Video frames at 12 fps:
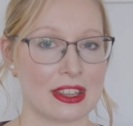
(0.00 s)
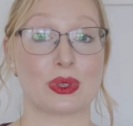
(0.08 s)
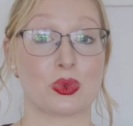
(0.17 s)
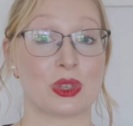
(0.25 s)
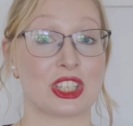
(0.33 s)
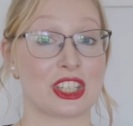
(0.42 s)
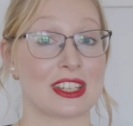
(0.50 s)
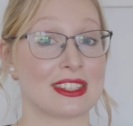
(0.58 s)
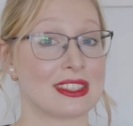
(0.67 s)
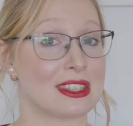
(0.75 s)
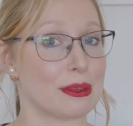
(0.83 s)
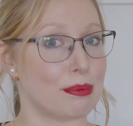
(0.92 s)
which
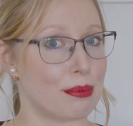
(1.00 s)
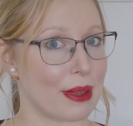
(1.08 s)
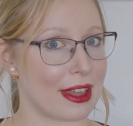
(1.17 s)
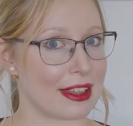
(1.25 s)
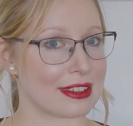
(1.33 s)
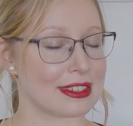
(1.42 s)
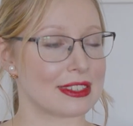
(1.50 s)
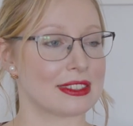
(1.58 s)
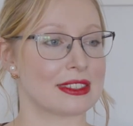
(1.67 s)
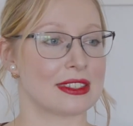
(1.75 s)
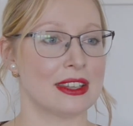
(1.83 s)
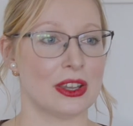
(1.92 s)
is the
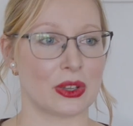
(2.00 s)
best